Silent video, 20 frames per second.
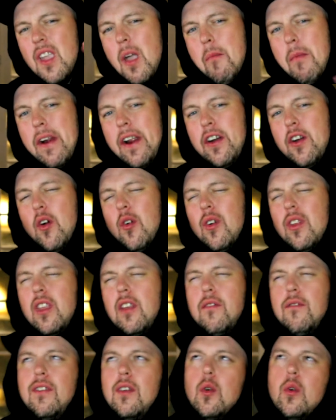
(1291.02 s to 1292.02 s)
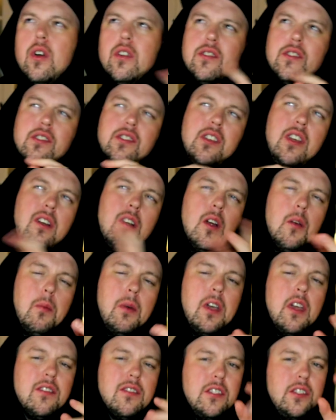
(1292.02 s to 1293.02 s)
but I don't really view it as a secret
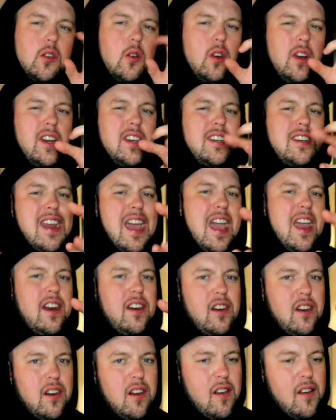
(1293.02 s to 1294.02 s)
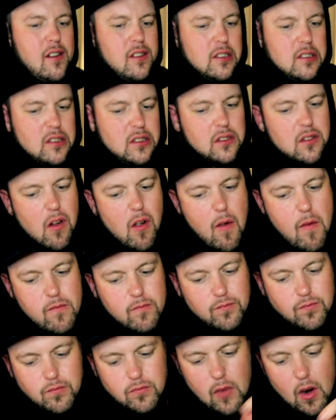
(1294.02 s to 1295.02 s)
because I don't intend
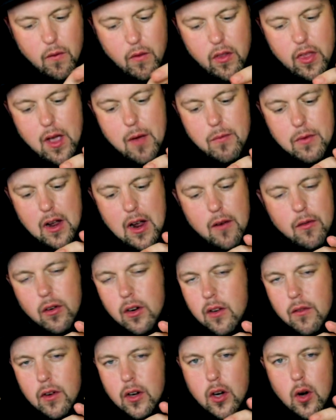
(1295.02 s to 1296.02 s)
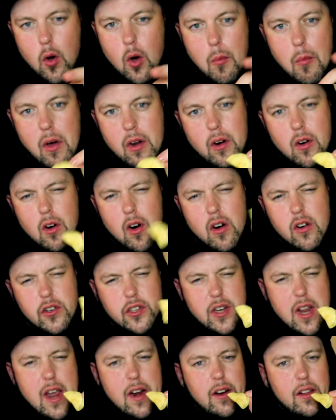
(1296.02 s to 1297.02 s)
for them to ever even know about it or
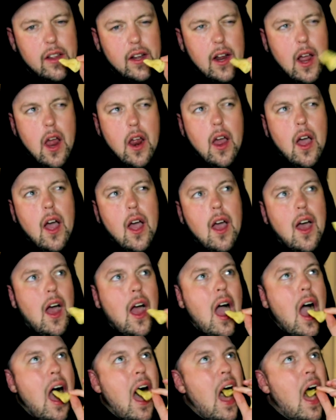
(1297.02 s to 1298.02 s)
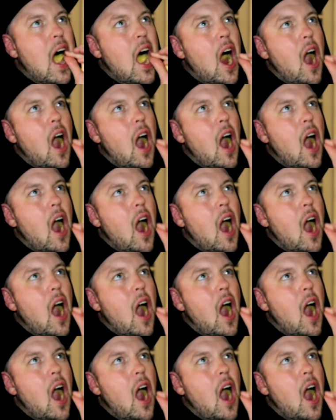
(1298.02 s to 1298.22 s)
understand it. Like I, I, I,